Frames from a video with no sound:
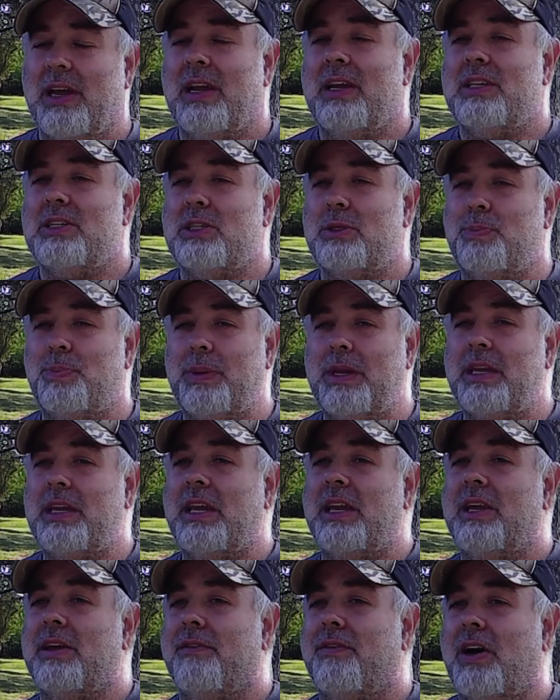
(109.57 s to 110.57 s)

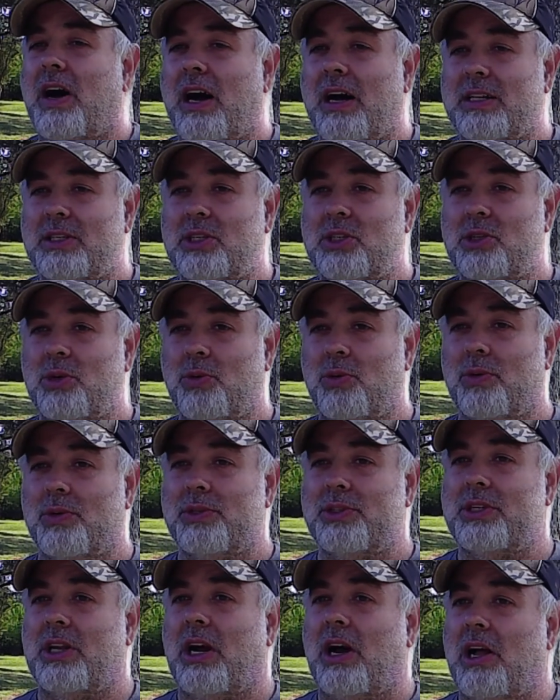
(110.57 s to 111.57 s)
Speaking of Haas
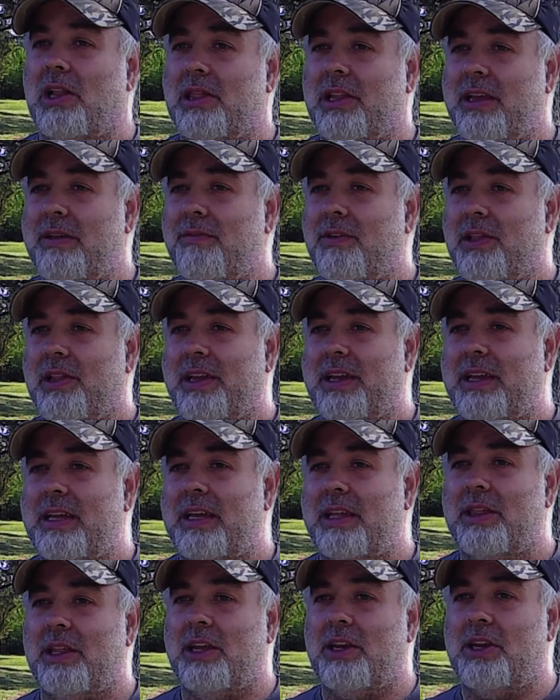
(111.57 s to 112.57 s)
Tools, I'll leave a link
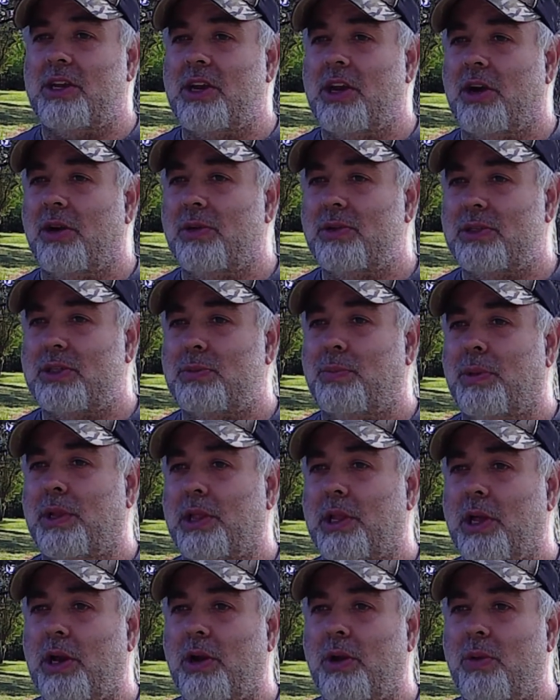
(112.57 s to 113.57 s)
in the notes
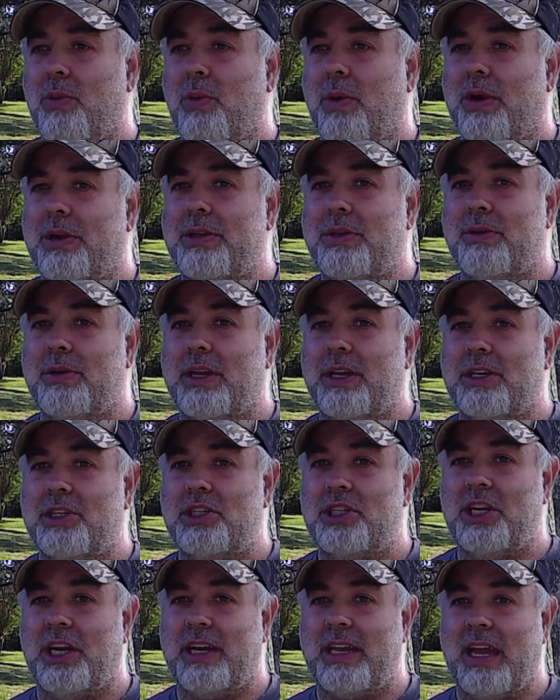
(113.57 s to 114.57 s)
below where you can
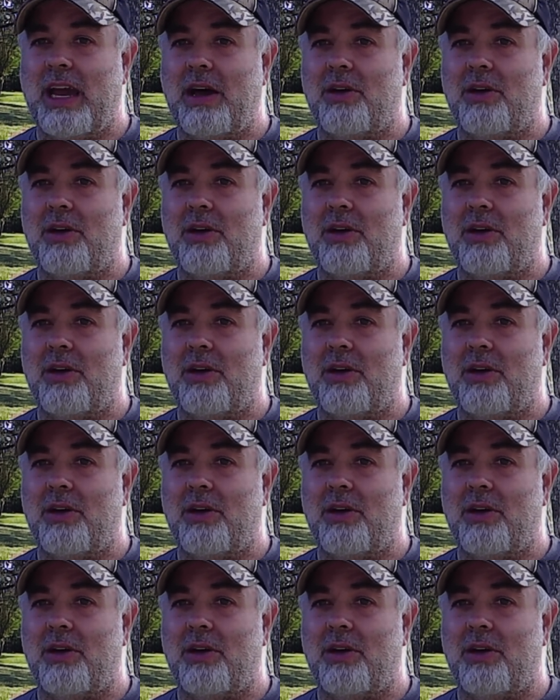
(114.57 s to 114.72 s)
check out